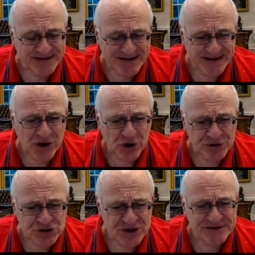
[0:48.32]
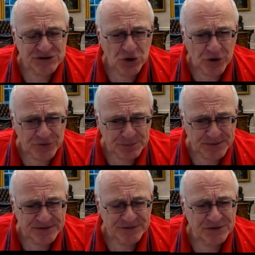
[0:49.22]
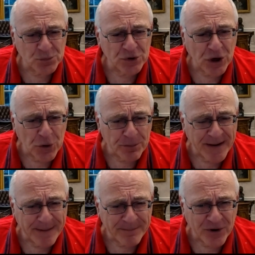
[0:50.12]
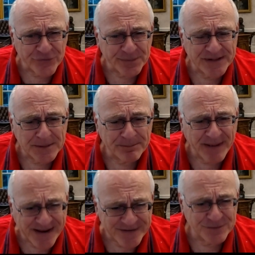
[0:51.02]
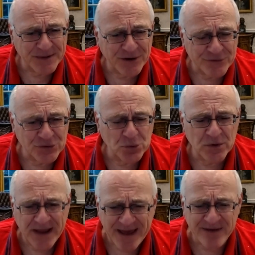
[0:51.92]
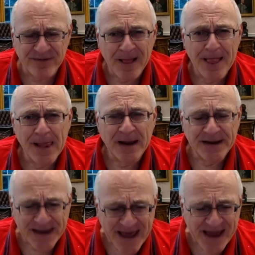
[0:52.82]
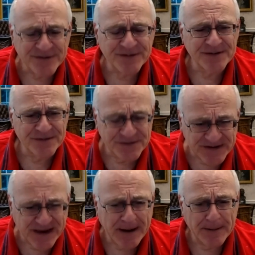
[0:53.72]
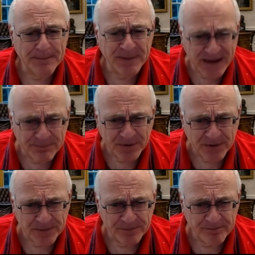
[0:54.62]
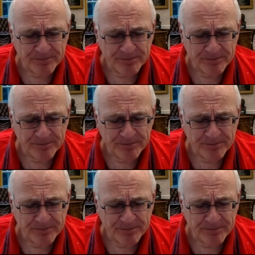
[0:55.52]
decongest hospitals. It would open up hospital beds because you would have less sick people.